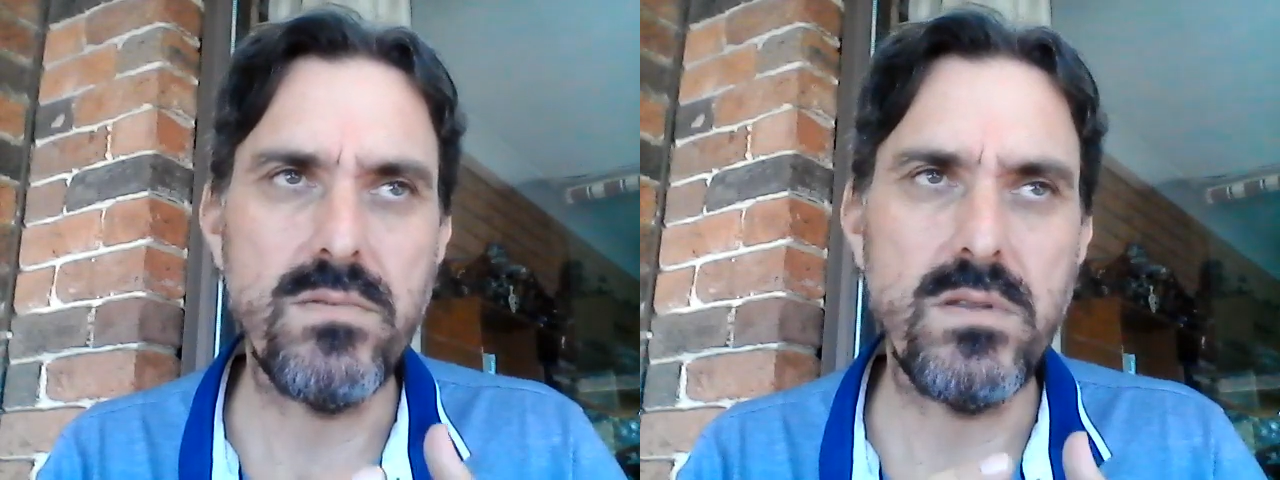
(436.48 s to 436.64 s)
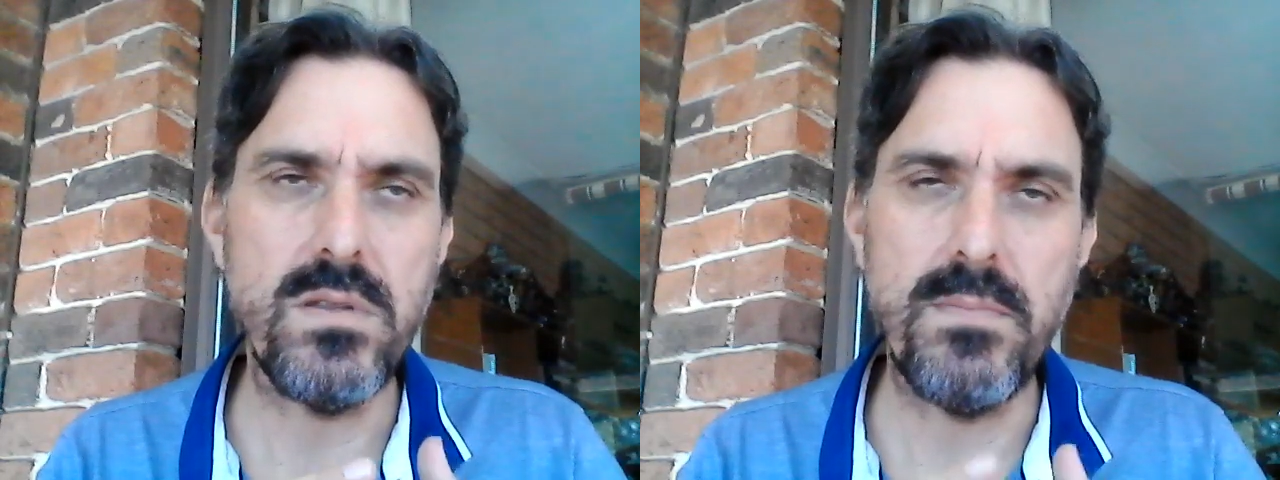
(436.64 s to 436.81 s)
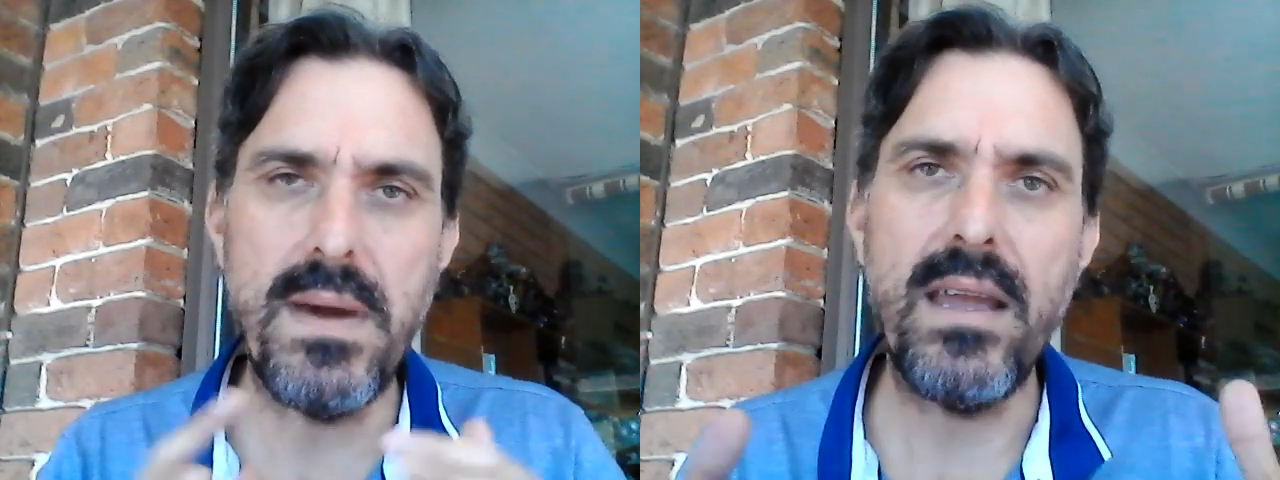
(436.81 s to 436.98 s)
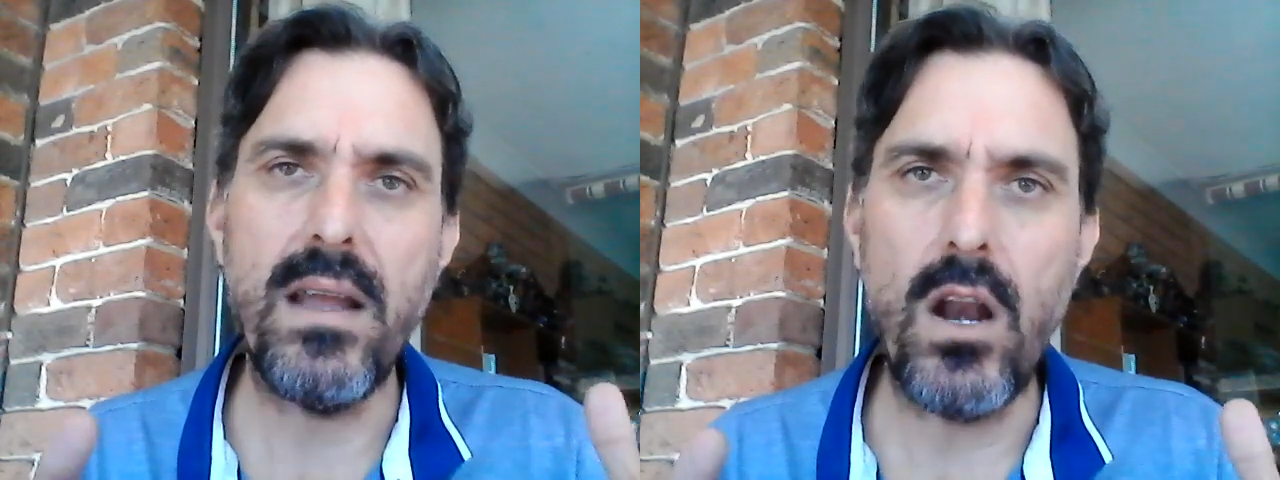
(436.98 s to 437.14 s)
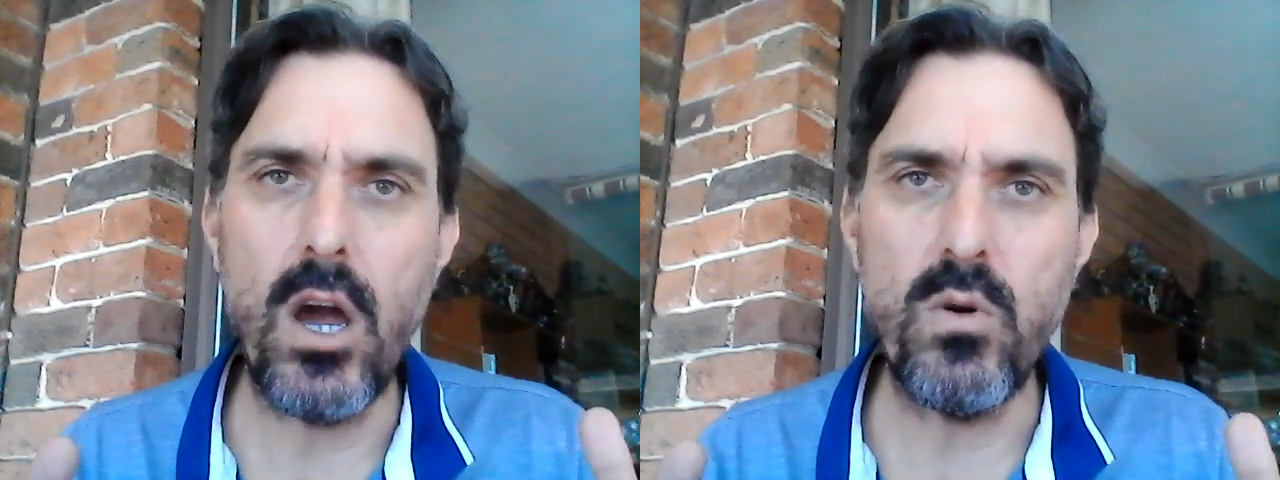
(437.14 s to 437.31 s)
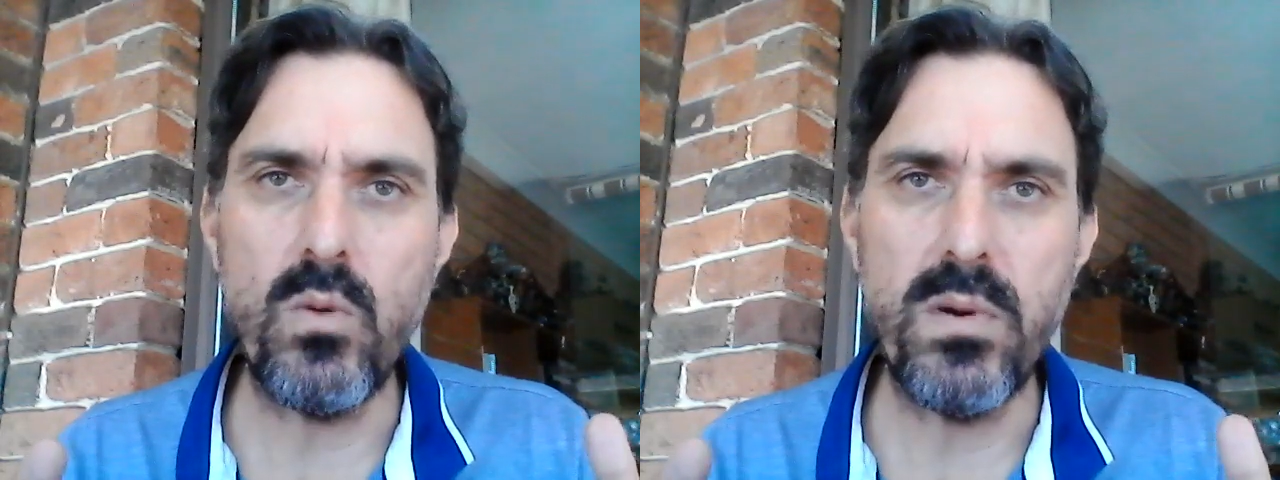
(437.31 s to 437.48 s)
the main
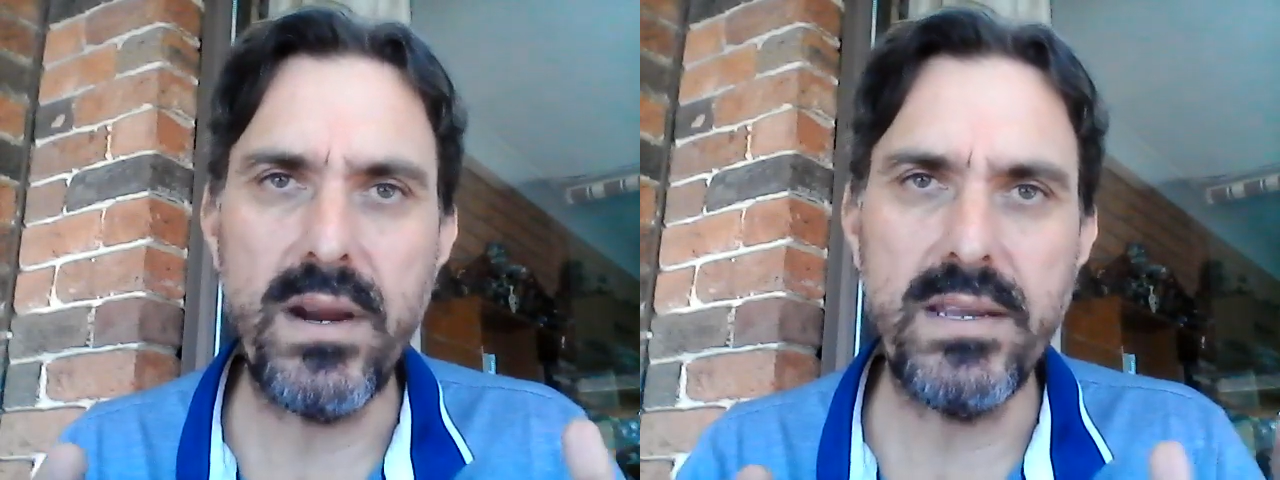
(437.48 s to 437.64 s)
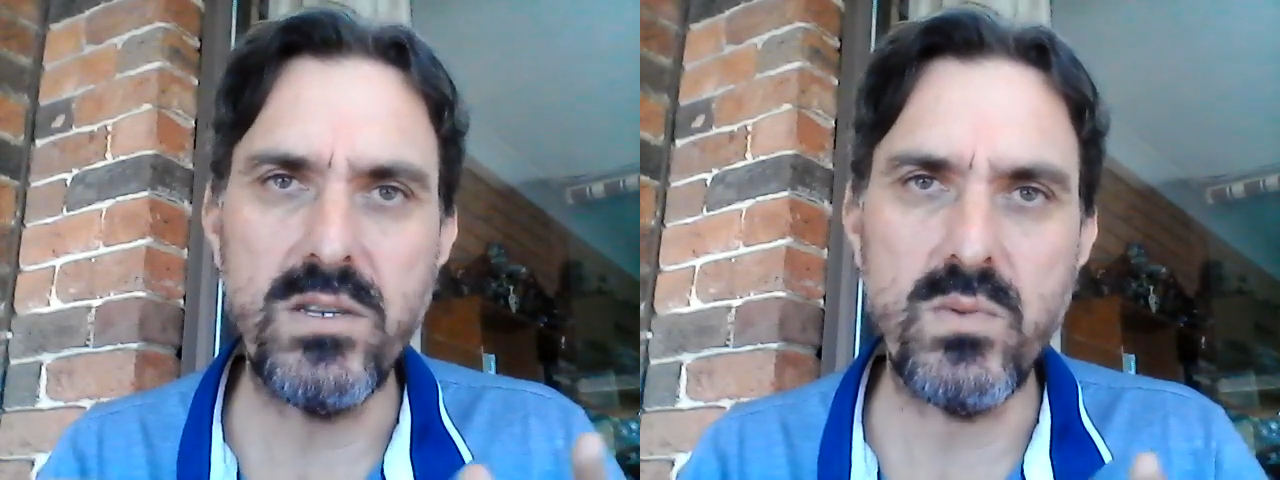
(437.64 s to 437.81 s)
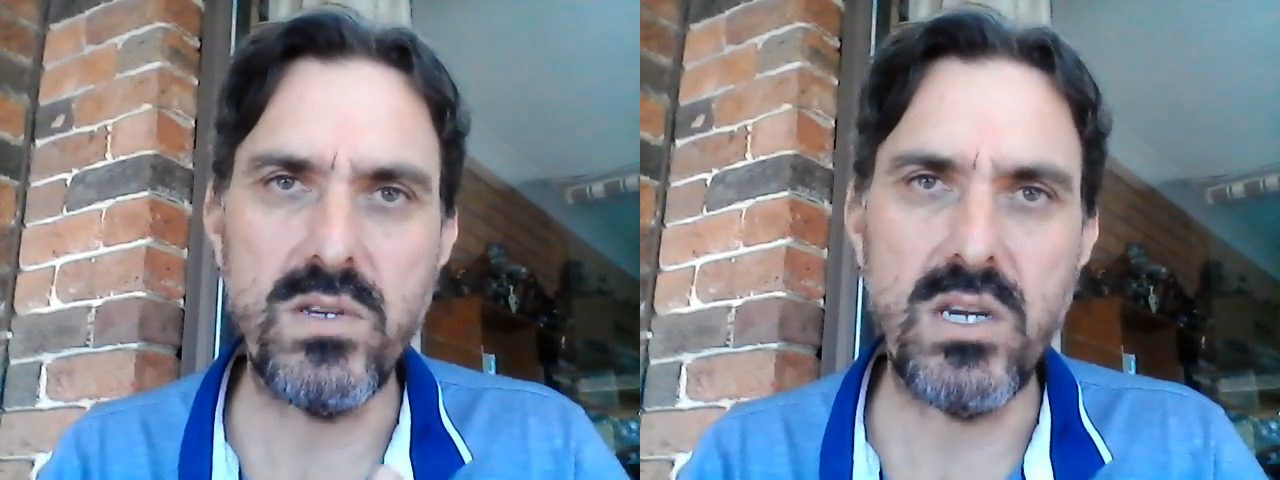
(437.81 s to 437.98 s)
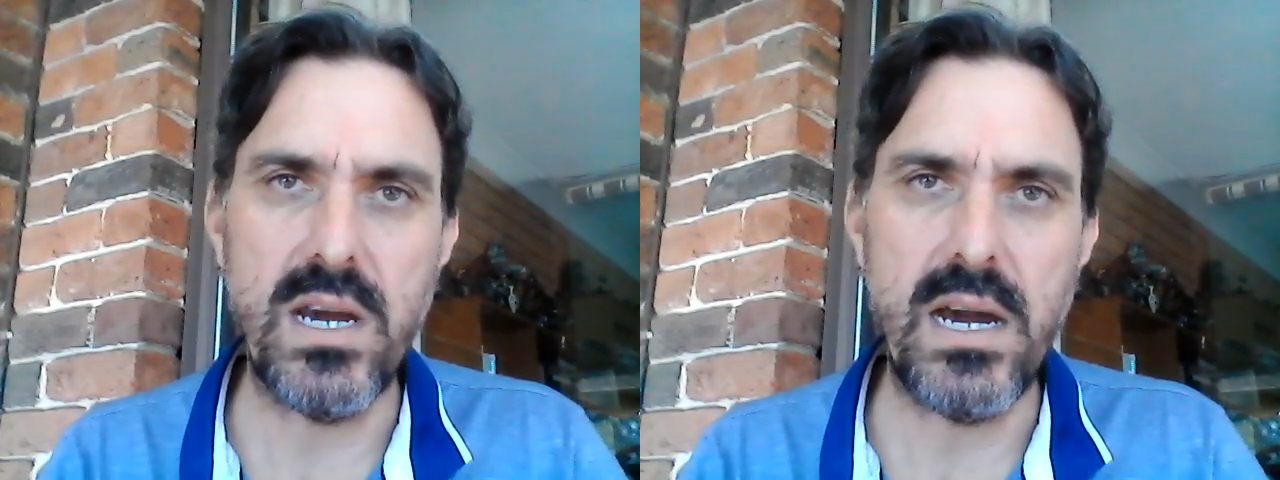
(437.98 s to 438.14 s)
global brands, which